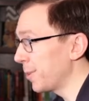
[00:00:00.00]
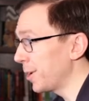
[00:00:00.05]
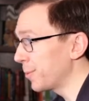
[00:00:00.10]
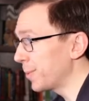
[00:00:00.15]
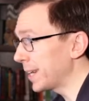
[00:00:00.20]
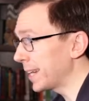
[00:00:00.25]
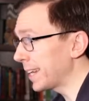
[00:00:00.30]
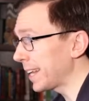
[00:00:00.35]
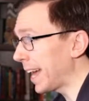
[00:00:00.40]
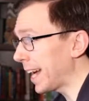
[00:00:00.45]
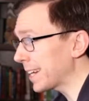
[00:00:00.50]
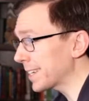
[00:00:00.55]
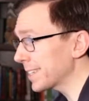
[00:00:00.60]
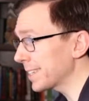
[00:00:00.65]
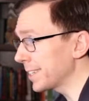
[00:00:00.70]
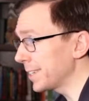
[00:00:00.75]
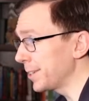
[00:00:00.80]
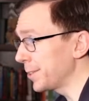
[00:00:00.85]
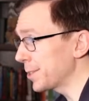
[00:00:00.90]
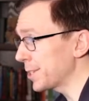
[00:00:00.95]
Well, we can
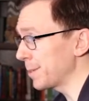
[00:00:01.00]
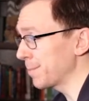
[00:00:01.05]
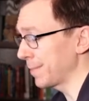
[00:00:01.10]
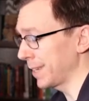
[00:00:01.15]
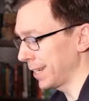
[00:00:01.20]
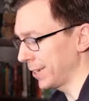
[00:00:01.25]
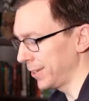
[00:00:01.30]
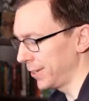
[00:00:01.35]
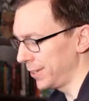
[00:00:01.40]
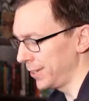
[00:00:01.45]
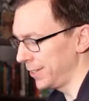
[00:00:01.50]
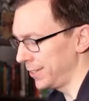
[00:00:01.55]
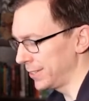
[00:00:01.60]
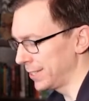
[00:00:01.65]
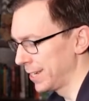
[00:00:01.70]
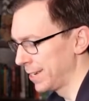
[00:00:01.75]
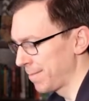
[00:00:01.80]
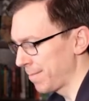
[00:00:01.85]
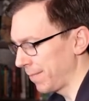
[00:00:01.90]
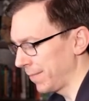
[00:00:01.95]
actually use something
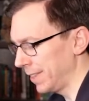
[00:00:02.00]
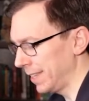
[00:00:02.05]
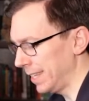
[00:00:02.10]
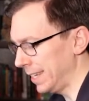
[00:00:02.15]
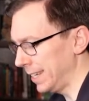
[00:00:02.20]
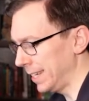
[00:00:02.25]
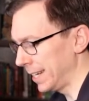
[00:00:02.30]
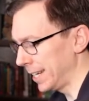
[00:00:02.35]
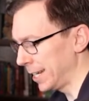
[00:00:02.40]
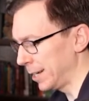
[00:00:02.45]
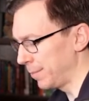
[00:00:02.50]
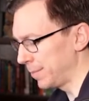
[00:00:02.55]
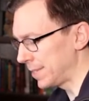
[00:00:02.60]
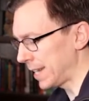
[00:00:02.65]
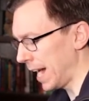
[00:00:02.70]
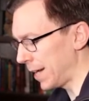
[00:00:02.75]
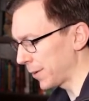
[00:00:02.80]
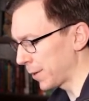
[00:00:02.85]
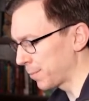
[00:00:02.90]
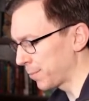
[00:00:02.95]
called the um,
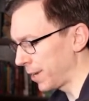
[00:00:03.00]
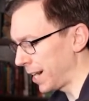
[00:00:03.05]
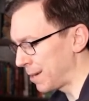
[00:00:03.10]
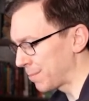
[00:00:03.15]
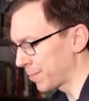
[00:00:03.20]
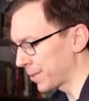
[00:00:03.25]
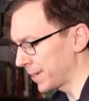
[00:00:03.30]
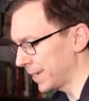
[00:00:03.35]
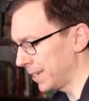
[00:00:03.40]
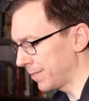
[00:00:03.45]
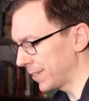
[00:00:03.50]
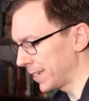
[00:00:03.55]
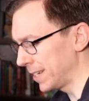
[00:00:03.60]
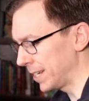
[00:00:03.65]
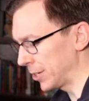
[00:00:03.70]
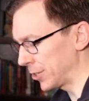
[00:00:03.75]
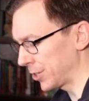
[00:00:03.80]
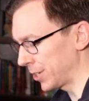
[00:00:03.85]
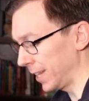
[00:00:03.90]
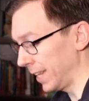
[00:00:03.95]
tower property of
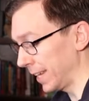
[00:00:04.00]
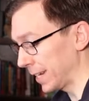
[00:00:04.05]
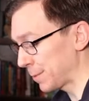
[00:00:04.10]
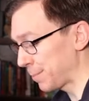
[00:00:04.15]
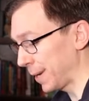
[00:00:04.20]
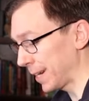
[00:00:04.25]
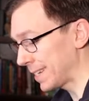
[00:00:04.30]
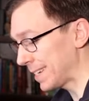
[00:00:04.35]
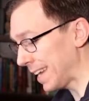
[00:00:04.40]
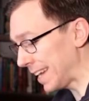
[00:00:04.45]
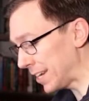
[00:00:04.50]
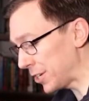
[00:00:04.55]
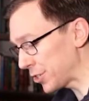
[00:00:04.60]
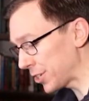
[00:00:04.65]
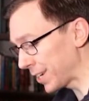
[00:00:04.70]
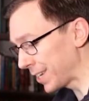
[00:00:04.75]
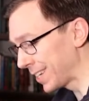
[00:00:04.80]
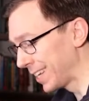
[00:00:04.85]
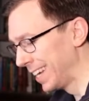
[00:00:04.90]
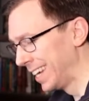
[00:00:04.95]
conditional
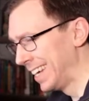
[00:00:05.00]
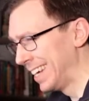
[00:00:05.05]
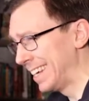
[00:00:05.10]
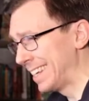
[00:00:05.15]
expectation,